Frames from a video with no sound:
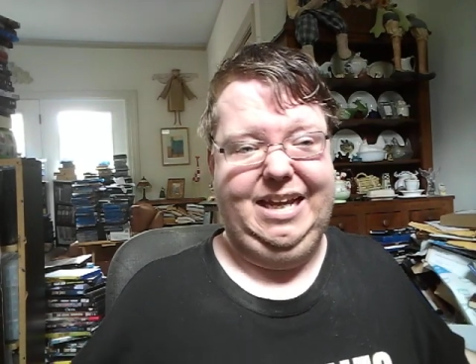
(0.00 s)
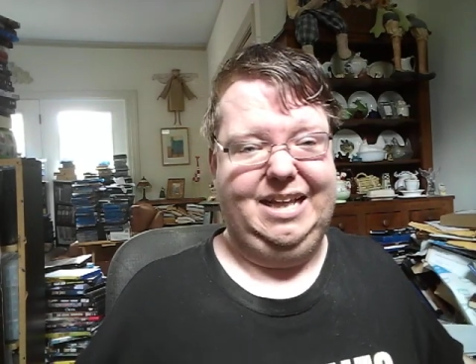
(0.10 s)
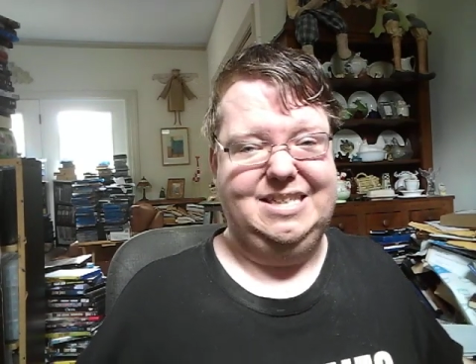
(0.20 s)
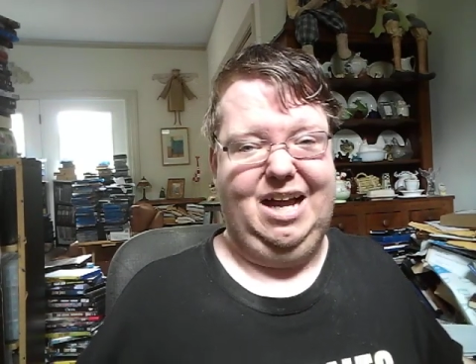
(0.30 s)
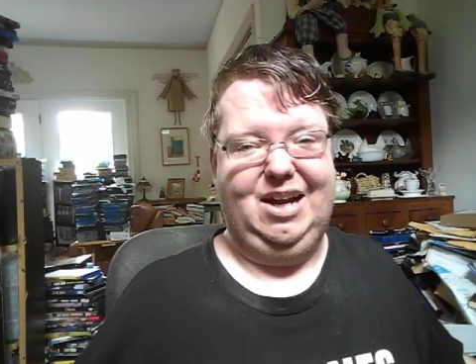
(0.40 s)

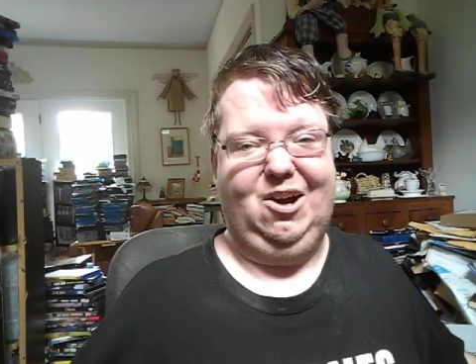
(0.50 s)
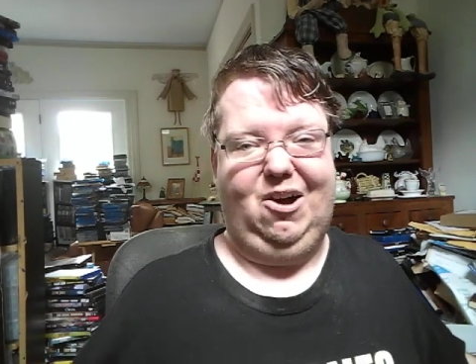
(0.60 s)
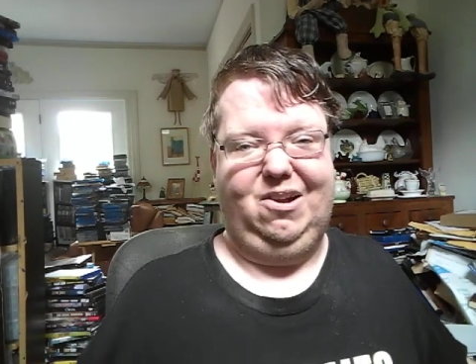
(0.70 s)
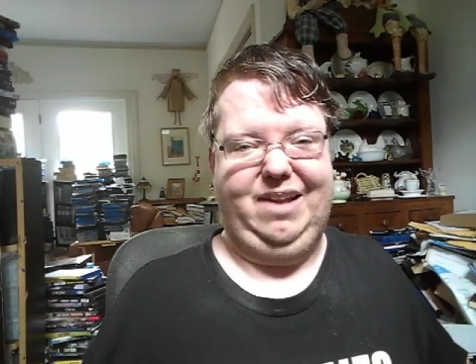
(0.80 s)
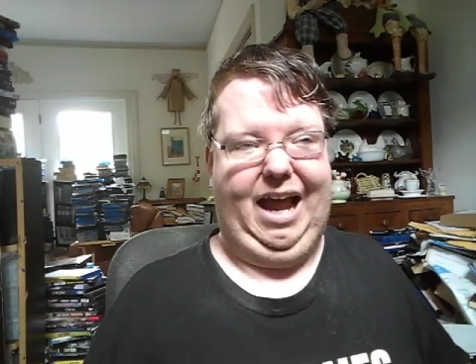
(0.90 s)
It's not
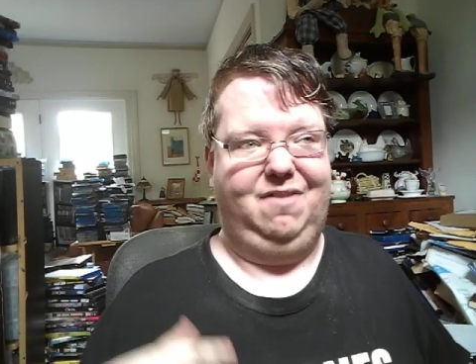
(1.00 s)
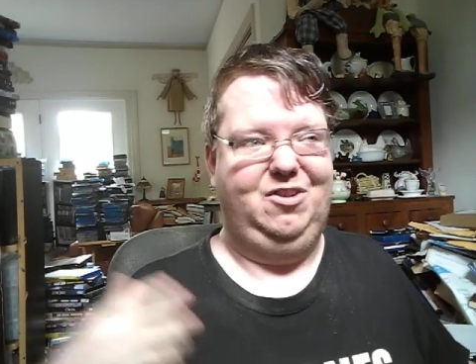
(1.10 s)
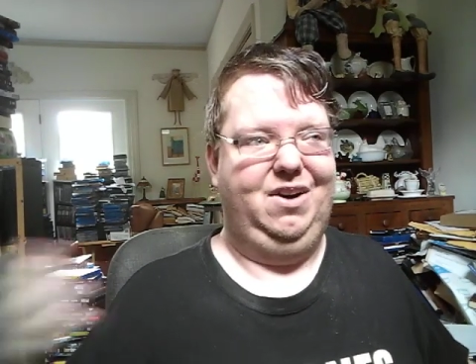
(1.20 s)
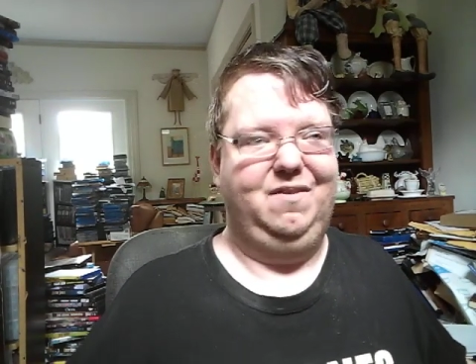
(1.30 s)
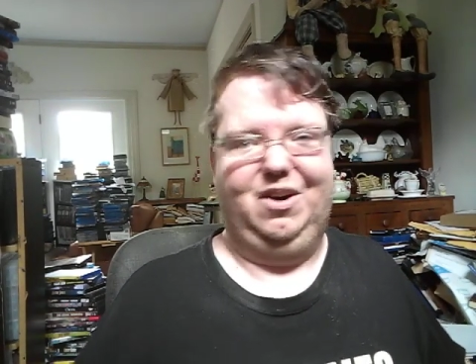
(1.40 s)
called
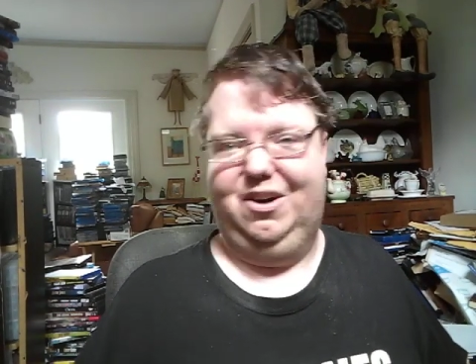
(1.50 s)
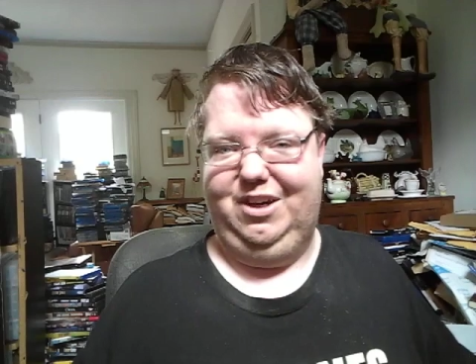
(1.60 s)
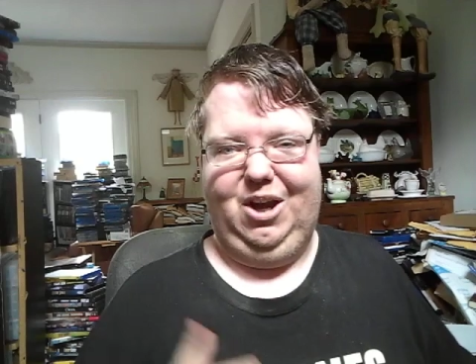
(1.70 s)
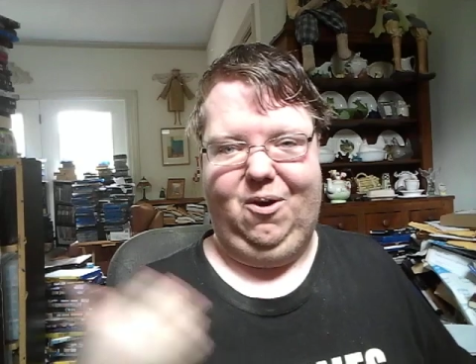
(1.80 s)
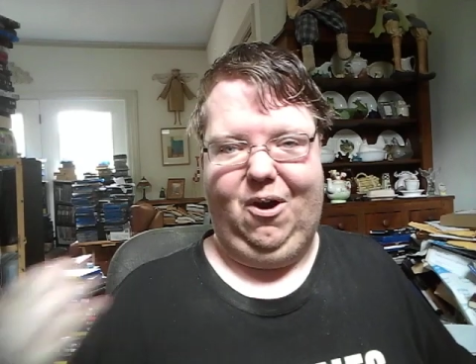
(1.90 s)
After Ever,
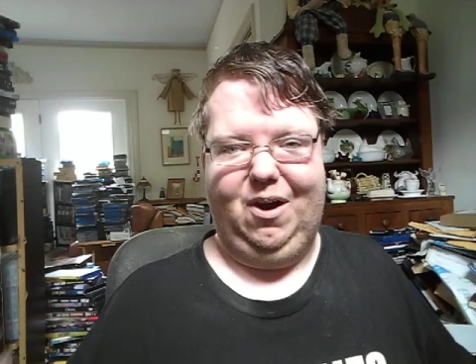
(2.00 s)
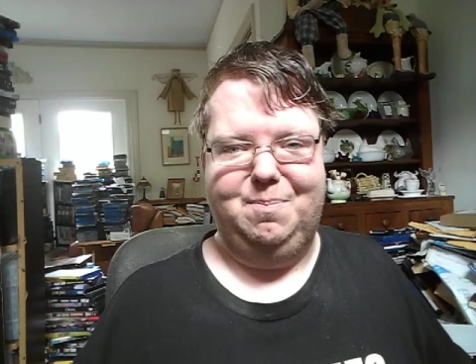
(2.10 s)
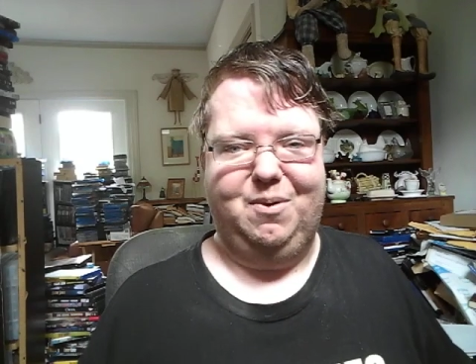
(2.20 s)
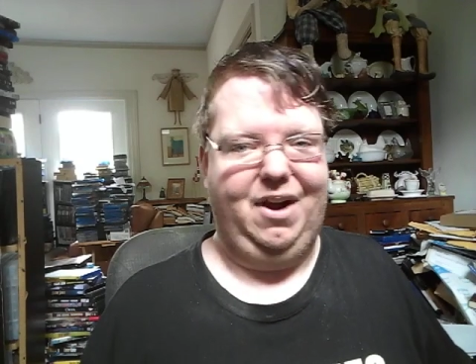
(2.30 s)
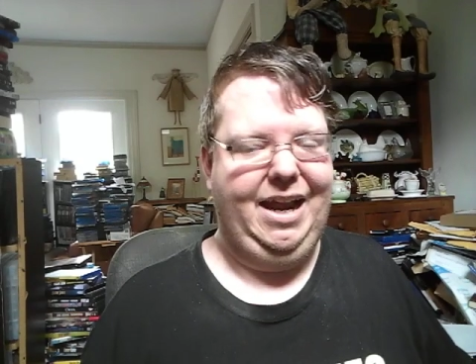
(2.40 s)
you know,
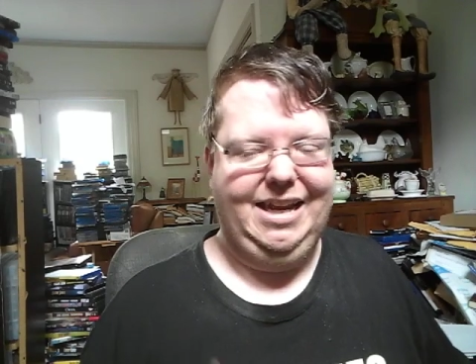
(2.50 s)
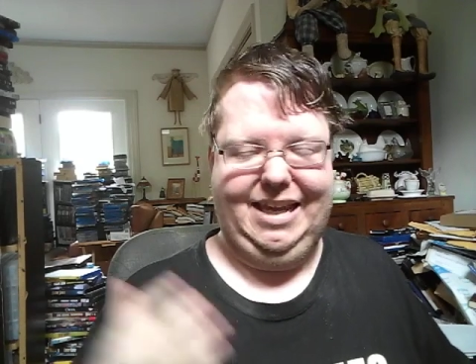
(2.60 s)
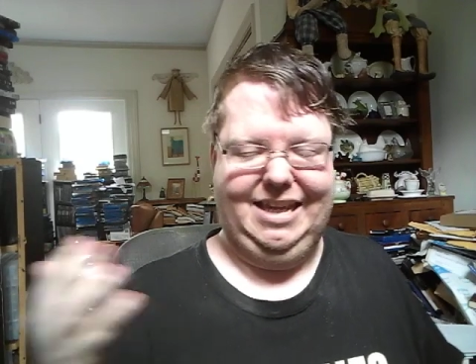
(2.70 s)
heartbreak.